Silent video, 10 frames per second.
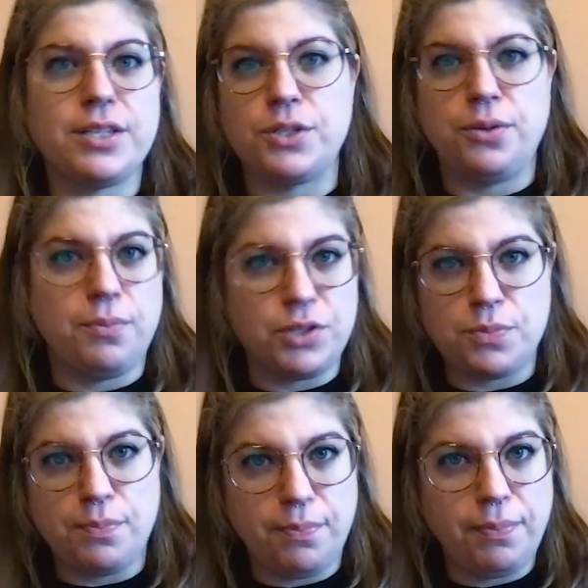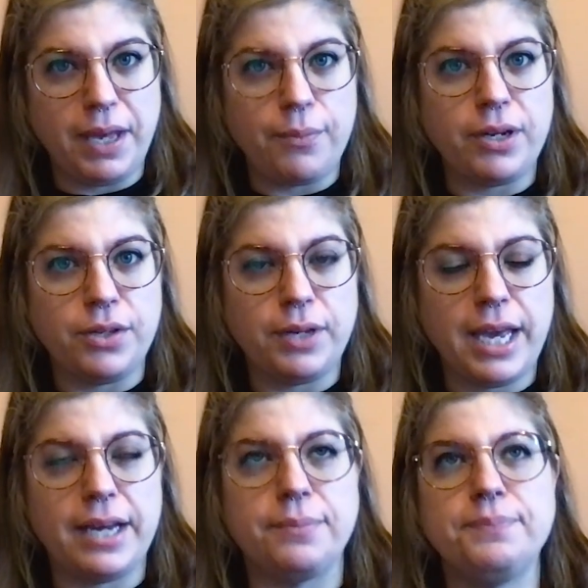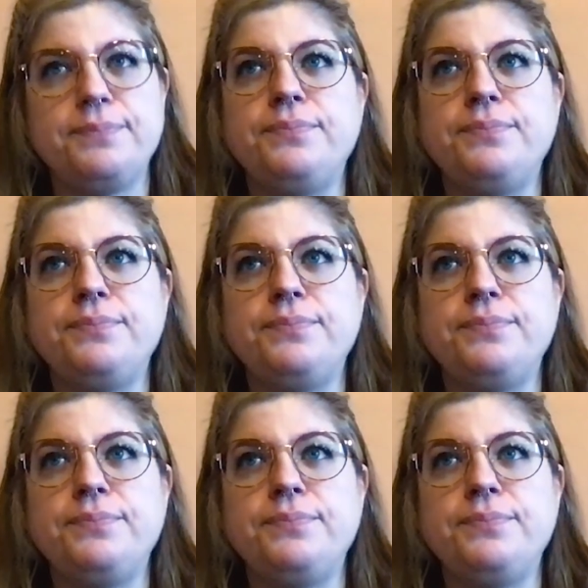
So you just get what you can.